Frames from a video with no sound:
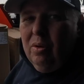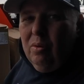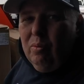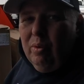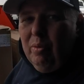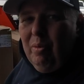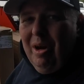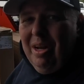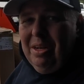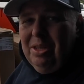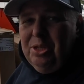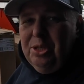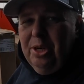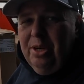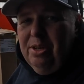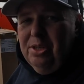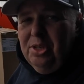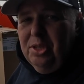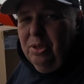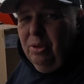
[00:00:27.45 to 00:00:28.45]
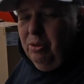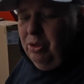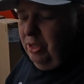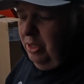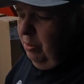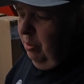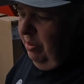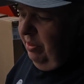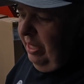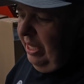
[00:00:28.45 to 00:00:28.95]
We want to share a
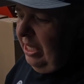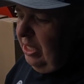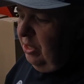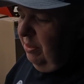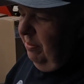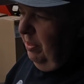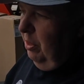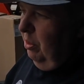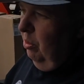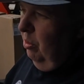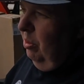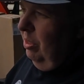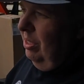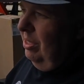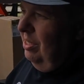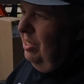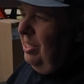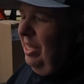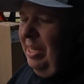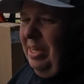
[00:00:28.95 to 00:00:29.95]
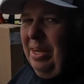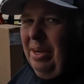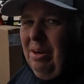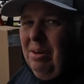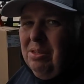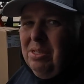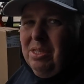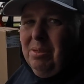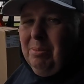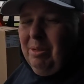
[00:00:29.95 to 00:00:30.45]
solution with each of you to take
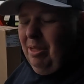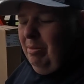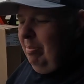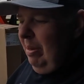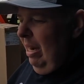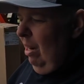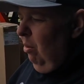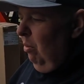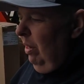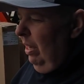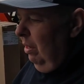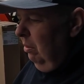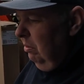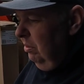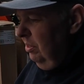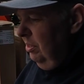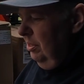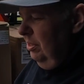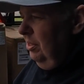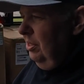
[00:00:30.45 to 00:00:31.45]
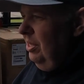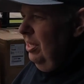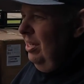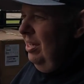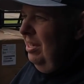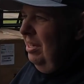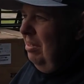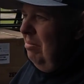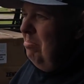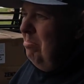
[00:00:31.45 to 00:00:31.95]
care of some of the power outages
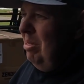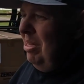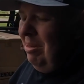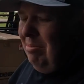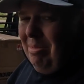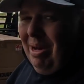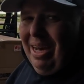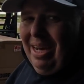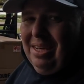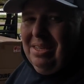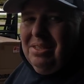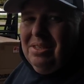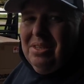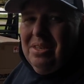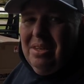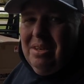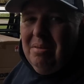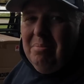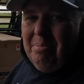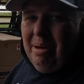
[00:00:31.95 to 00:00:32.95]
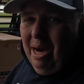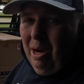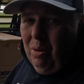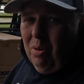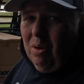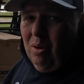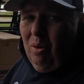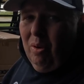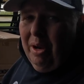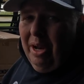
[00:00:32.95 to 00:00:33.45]
and minimize
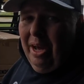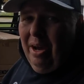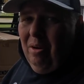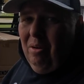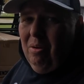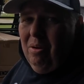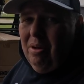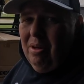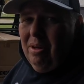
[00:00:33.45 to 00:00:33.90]
power going out.